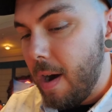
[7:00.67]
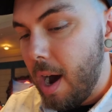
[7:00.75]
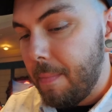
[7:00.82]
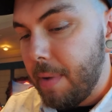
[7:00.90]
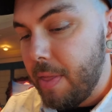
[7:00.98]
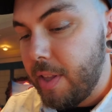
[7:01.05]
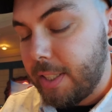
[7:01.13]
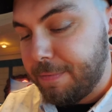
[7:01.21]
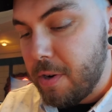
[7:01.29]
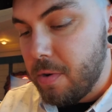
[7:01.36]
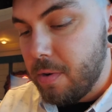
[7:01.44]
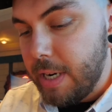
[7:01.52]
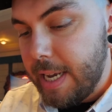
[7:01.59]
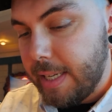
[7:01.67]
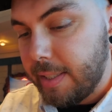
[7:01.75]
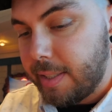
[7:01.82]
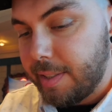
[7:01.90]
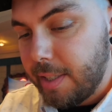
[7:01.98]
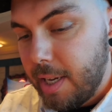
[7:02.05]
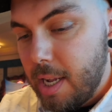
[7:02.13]
um, this food
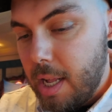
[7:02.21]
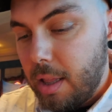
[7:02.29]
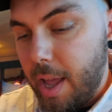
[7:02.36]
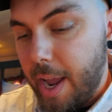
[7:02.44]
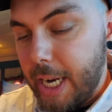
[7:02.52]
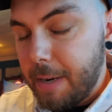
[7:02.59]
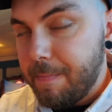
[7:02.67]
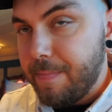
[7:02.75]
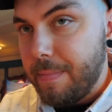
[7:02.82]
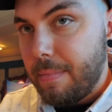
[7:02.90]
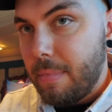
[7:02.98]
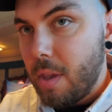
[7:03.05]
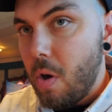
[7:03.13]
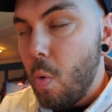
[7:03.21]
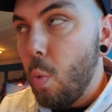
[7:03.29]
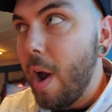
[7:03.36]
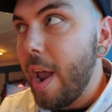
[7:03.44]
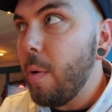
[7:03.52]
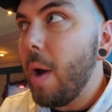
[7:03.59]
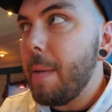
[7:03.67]
is like
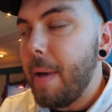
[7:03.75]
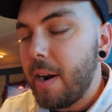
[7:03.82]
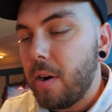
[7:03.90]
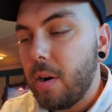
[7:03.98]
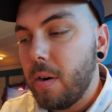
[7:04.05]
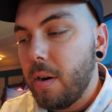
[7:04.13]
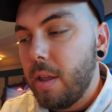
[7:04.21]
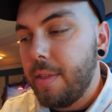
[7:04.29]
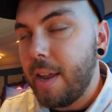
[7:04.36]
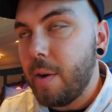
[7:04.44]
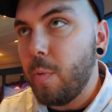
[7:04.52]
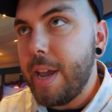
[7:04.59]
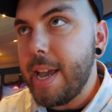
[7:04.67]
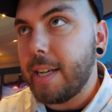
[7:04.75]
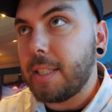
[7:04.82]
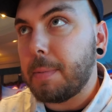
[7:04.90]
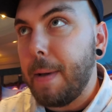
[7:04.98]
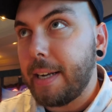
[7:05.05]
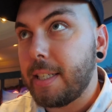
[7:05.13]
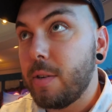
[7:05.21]
way way better than we
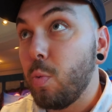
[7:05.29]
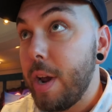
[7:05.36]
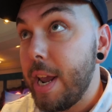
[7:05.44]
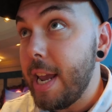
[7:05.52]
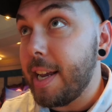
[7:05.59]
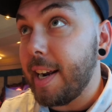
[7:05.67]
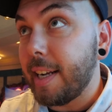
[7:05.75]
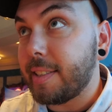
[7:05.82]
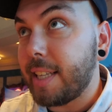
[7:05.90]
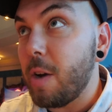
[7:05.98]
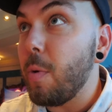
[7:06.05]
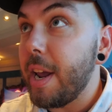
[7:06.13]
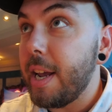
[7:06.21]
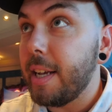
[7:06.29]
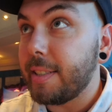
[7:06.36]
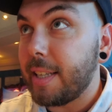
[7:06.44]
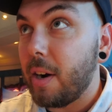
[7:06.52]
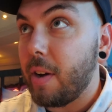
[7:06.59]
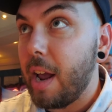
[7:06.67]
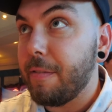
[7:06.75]
expected. We can I say we? Is
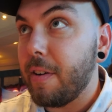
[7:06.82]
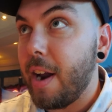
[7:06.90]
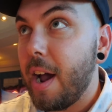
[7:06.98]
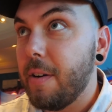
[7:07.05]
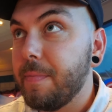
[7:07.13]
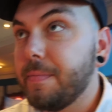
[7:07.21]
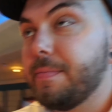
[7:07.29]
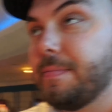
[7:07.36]
that okay for now?